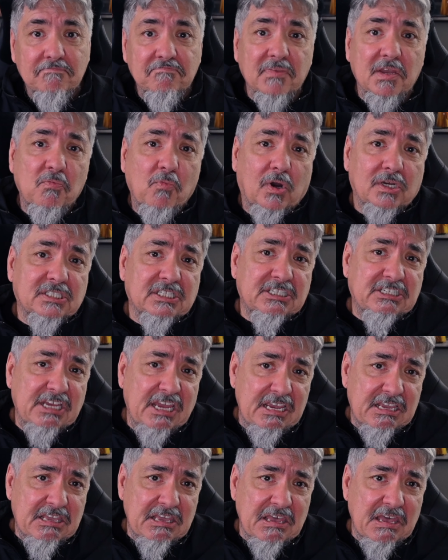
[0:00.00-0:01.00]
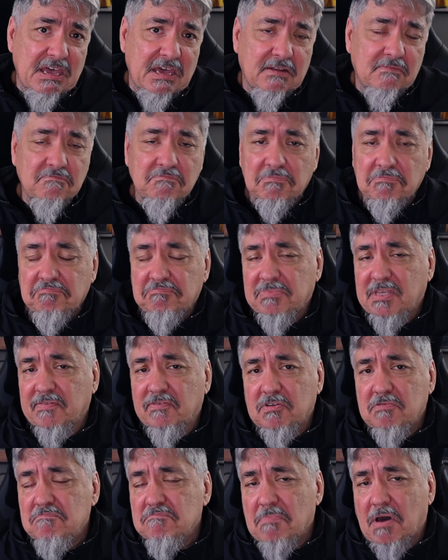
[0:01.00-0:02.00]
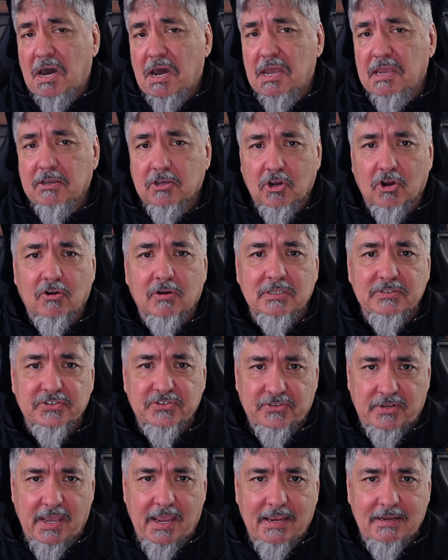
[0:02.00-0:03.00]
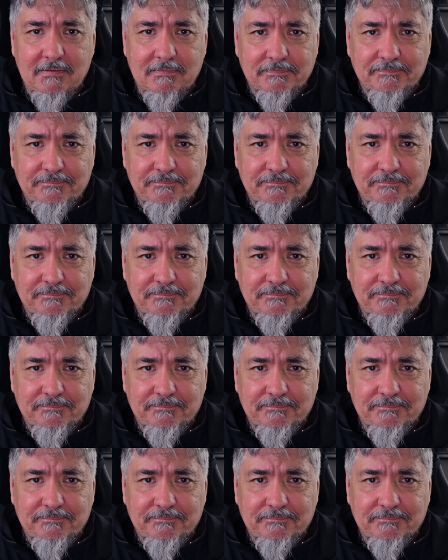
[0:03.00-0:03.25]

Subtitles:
and what to take in given my current state.